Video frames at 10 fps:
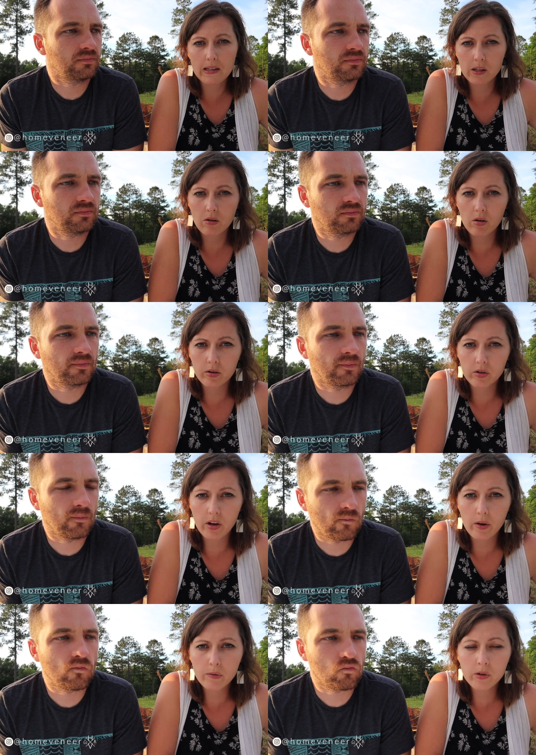Speaker 1: install
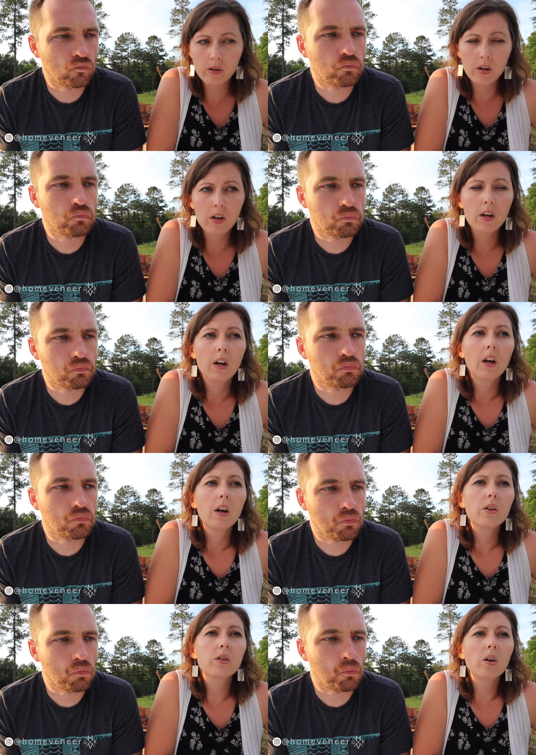ourselves.
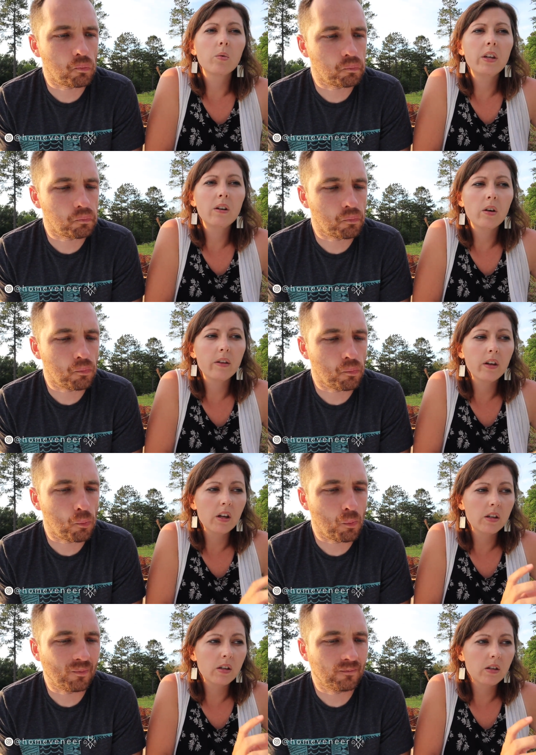So we did all
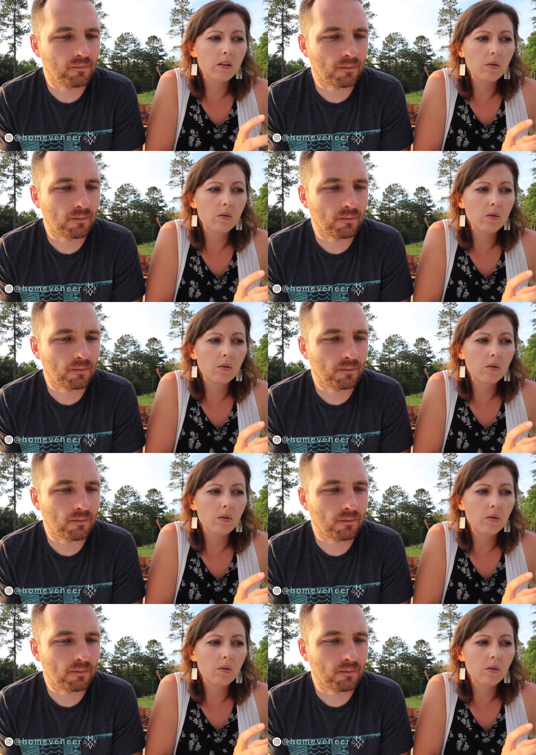this